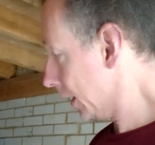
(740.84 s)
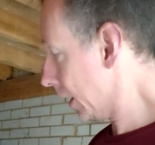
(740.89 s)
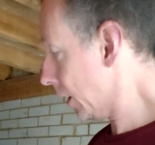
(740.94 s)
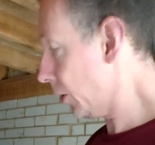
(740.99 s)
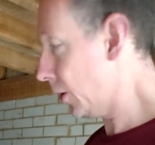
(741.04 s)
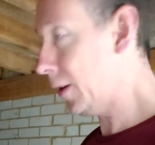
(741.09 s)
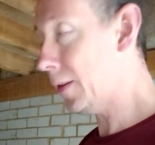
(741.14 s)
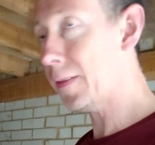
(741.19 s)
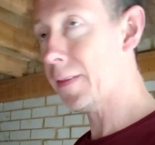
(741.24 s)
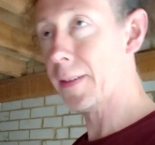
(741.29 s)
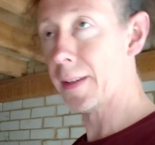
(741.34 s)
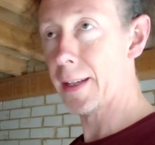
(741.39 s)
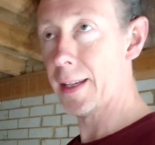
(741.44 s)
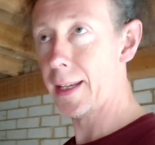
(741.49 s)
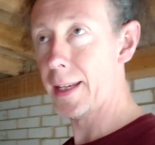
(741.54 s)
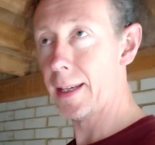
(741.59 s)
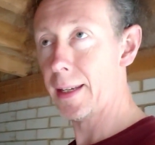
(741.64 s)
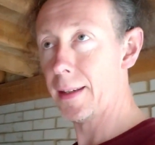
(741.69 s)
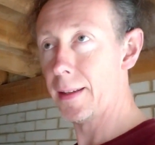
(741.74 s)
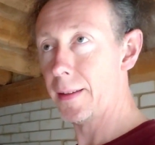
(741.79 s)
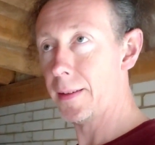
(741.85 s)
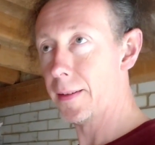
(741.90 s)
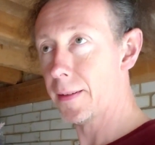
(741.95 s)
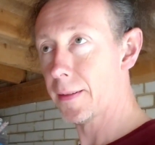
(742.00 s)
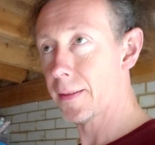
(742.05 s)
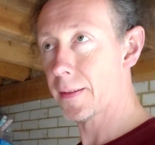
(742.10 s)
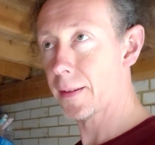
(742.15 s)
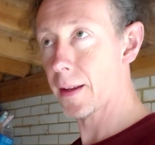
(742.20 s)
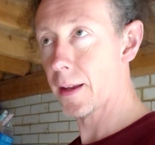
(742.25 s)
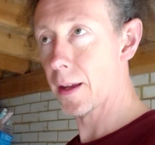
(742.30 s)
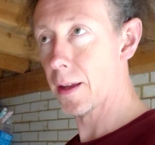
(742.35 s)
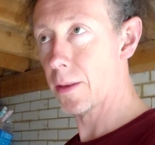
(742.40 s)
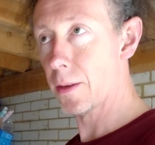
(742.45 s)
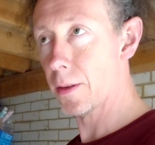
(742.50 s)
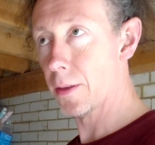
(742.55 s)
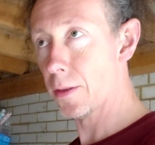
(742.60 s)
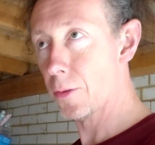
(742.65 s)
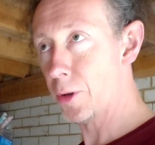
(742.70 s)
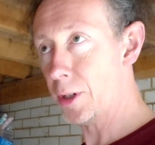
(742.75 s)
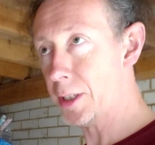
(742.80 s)
Now this is, uh,
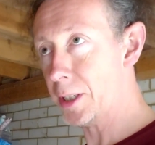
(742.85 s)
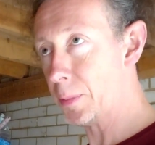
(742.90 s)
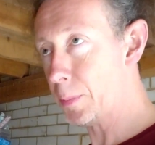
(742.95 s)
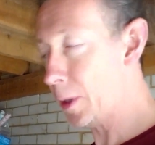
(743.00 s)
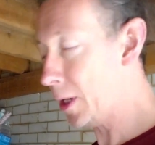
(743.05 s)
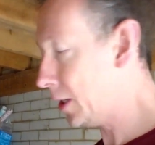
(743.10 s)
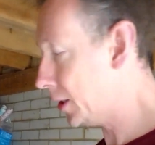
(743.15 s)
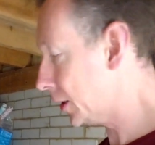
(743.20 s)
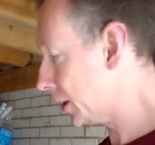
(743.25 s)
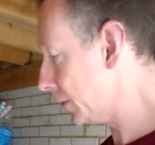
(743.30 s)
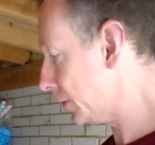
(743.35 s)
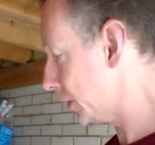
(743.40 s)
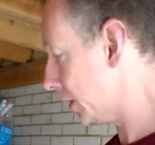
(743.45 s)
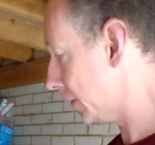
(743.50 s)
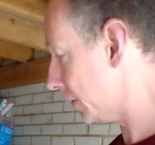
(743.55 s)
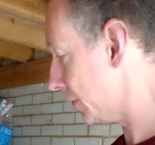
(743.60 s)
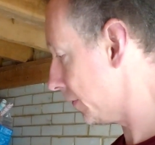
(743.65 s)
the three speeds give